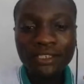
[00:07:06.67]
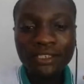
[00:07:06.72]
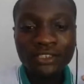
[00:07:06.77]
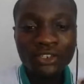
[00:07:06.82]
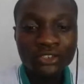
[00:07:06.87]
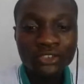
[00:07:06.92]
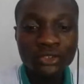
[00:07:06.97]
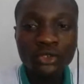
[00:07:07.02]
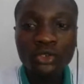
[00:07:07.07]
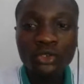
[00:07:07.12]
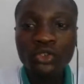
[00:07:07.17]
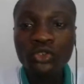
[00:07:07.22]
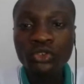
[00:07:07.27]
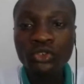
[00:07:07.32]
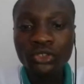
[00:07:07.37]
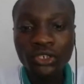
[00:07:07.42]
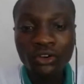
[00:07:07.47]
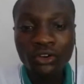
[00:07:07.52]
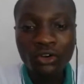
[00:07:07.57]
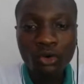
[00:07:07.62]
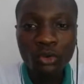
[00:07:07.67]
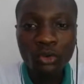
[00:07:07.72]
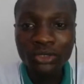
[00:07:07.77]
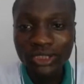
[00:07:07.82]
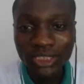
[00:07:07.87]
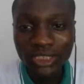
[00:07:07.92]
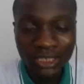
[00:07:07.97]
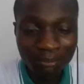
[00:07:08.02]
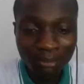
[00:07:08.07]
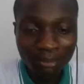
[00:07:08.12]
Just go through your
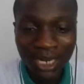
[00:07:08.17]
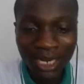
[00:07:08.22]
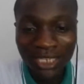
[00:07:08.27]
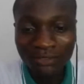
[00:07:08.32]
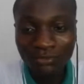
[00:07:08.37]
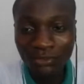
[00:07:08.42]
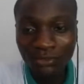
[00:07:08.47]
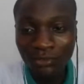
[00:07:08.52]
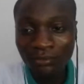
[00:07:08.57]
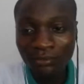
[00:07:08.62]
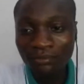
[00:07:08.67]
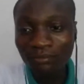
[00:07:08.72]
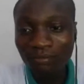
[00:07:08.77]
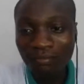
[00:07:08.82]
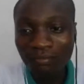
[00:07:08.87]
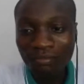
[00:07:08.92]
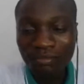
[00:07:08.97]
hosting platform,